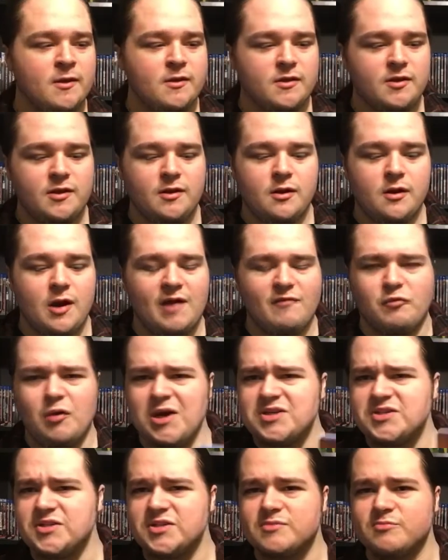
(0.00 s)
I've
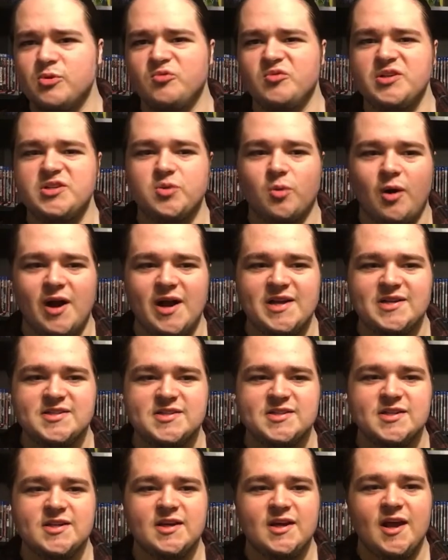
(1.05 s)
watched this movie
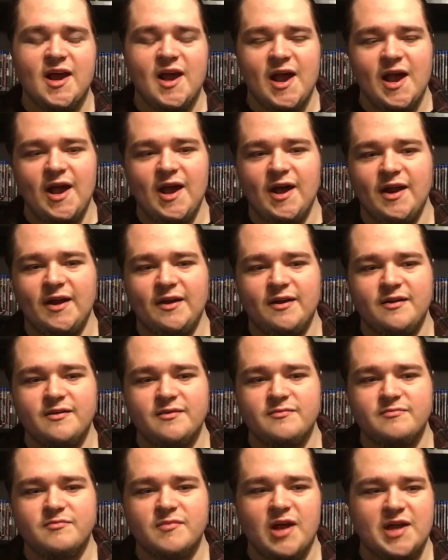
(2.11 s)
twice, and
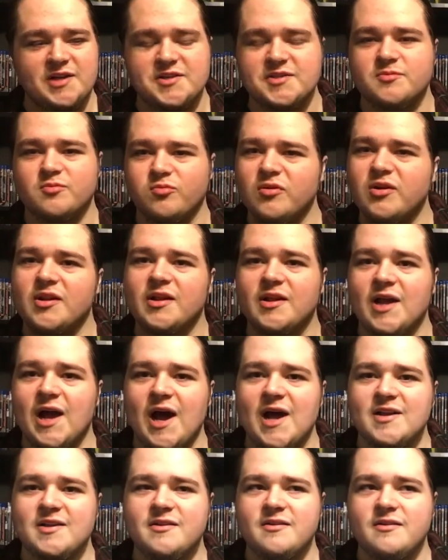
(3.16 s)
I just really
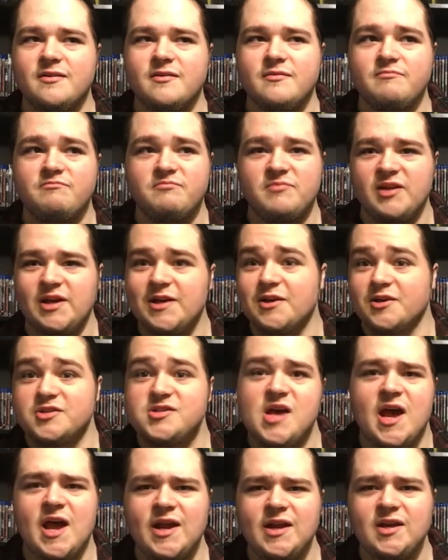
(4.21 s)
got
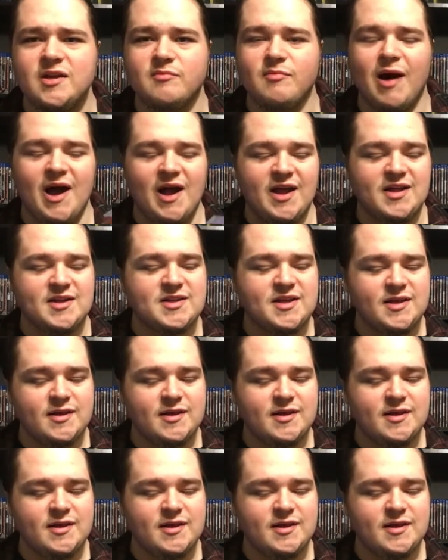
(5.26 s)
entertained by it.